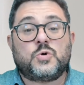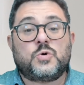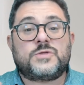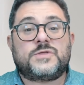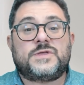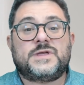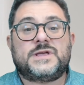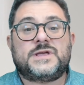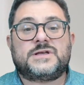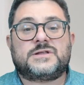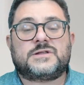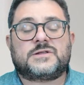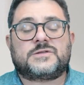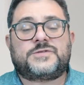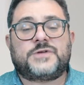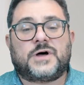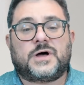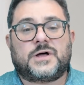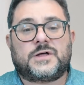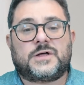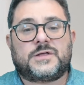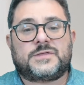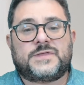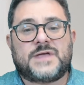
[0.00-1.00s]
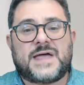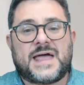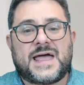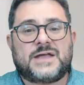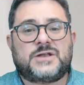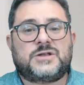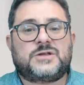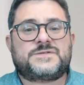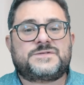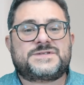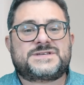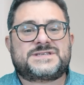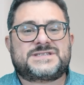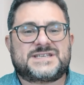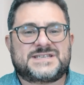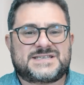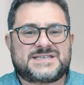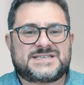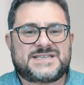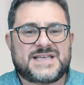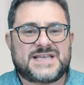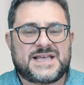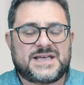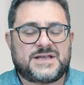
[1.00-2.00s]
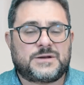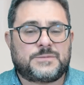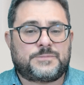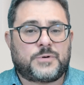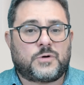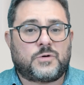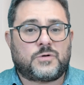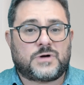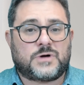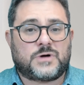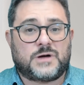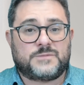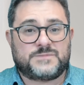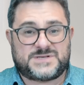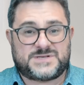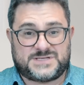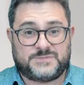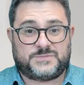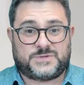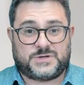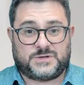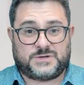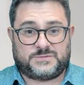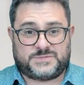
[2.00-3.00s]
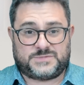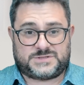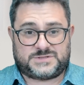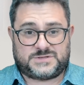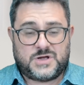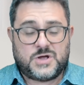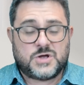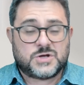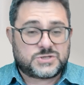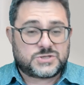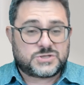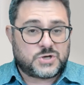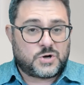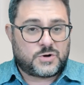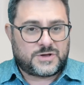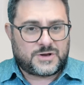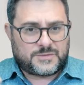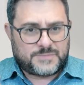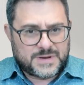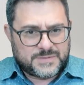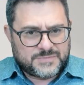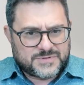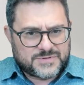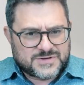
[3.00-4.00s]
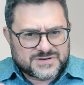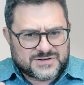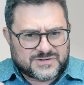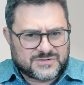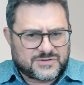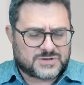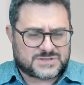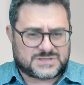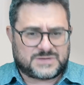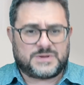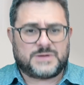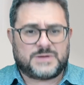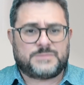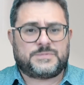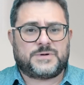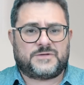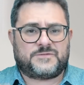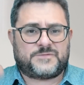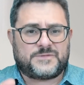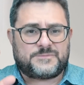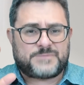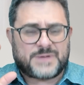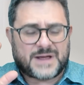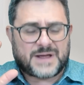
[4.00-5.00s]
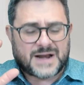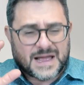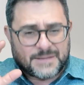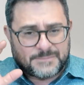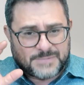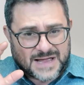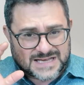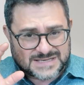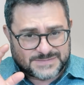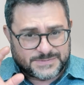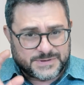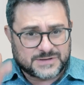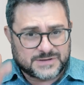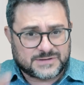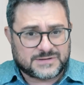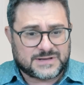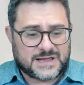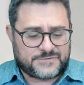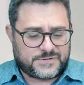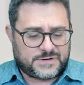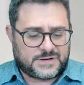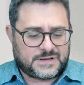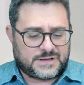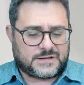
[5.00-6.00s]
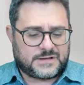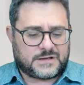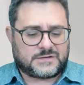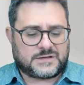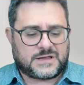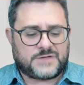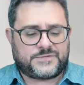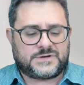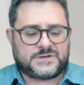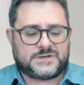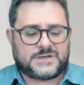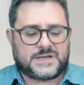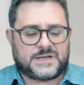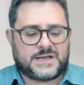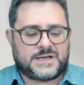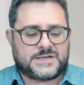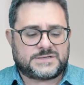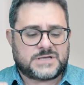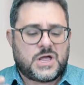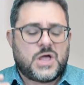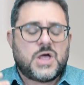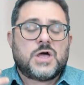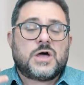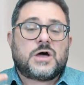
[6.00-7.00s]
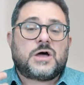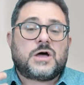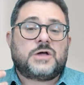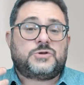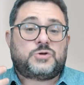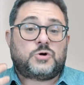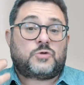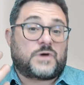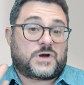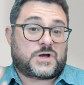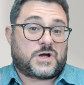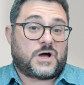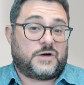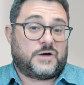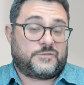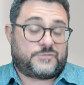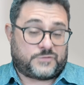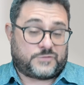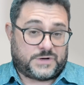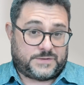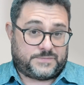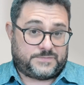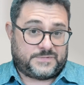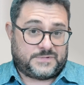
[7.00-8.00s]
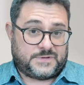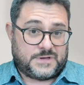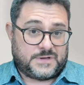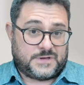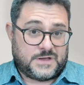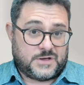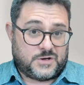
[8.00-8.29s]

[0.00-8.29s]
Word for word: to the the the end of sustainable um, symptoms. So you know maybe there's a little something, but but it has to be 11, 11 days until recovery.